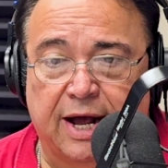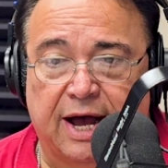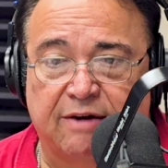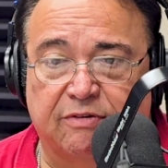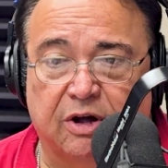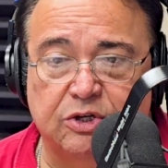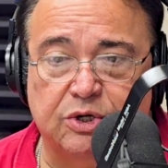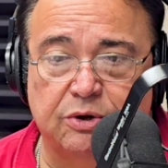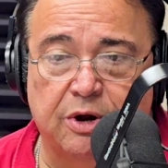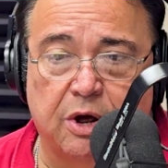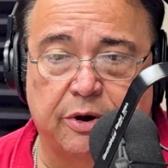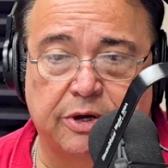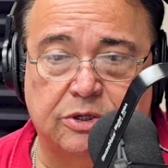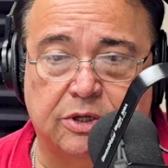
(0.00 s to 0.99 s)
I've also
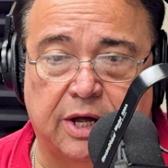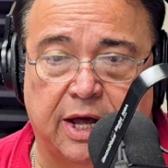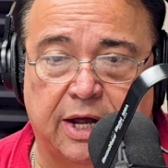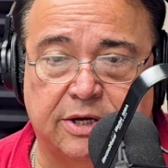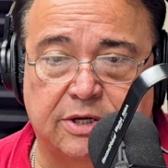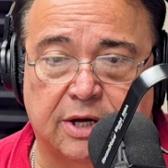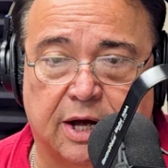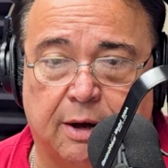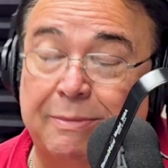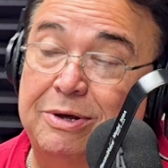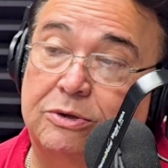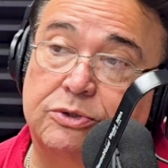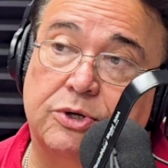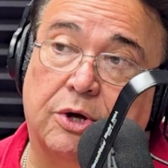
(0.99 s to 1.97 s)
noticed that
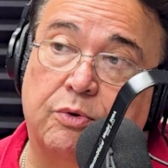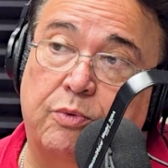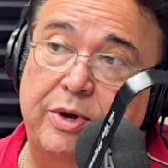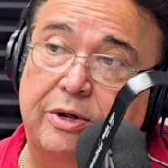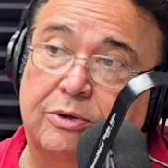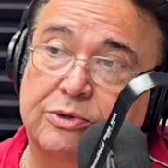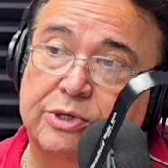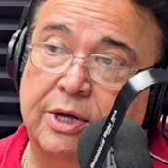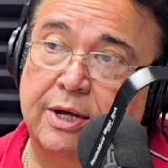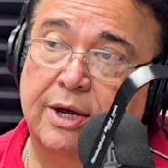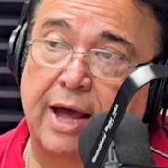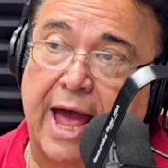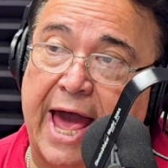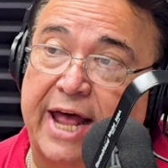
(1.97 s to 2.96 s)
Meals on Wheels
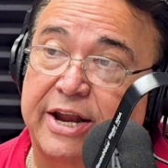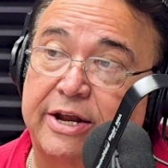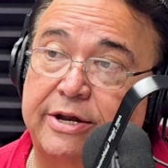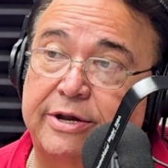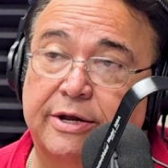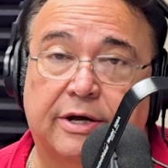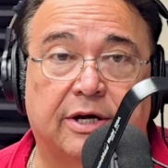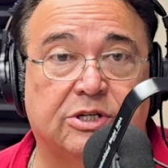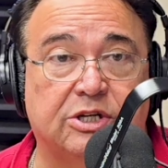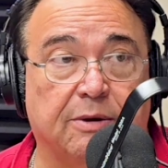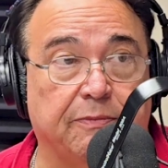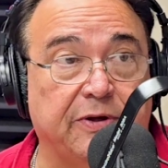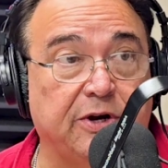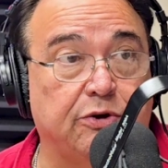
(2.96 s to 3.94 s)
added
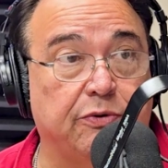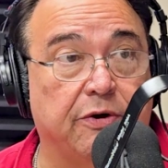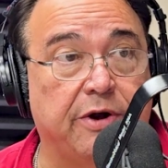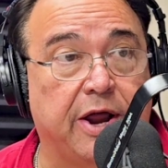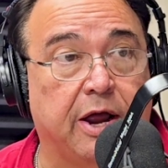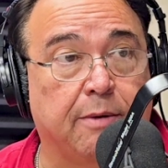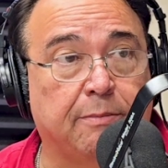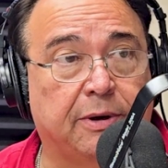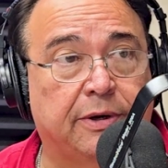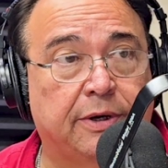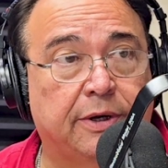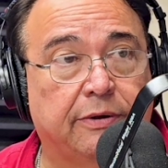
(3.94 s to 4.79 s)
something to their name.